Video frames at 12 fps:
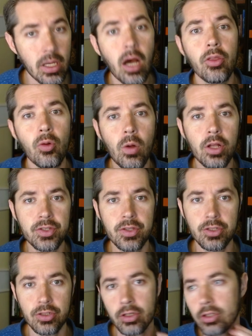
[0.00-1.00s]
beyond the walls of
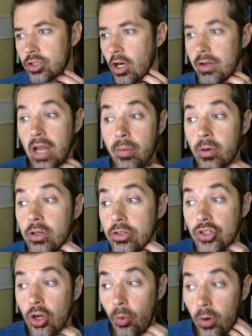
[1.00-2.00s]
the church, our
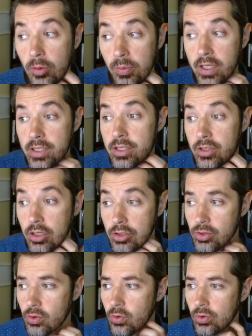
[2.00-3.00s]
neighborhoods, our workplaces, our
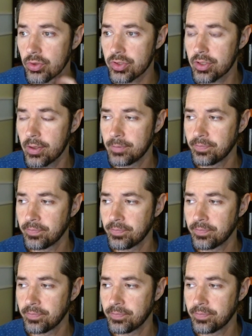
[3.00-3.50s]
schools,